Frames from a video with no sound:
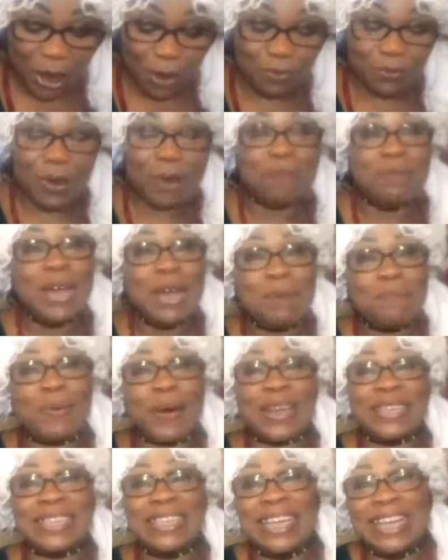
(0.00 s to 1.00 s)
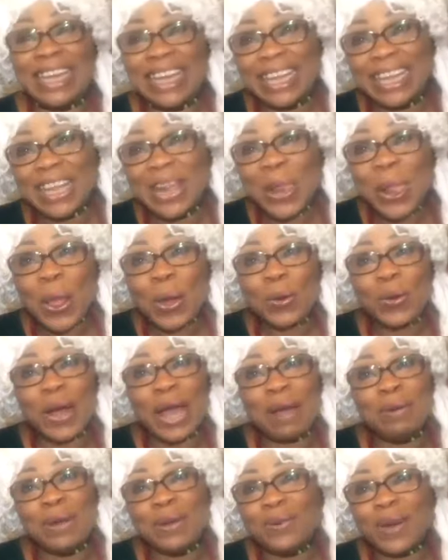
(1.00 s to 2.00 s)
know, for me personally, well,
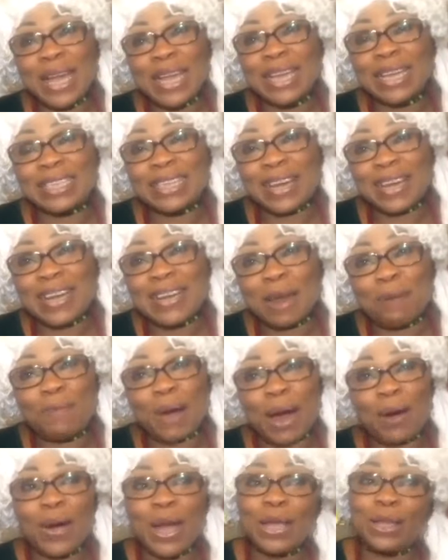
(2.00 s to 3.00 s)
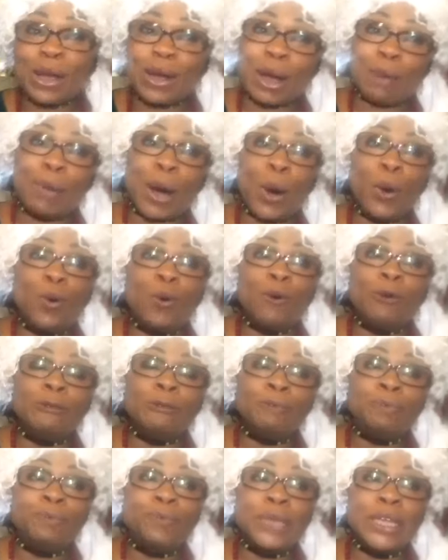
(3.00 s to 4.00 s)
I mean, when you talk about Ogun,
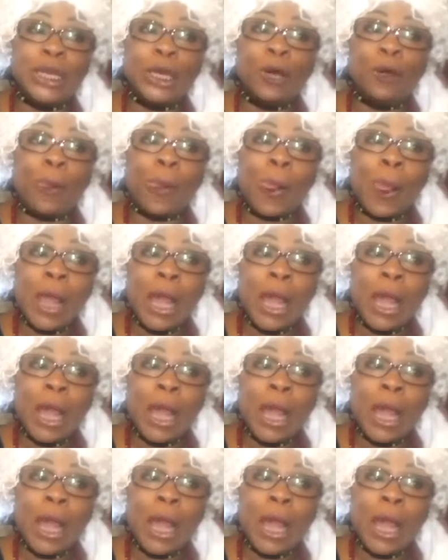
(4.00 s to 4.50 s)
you know,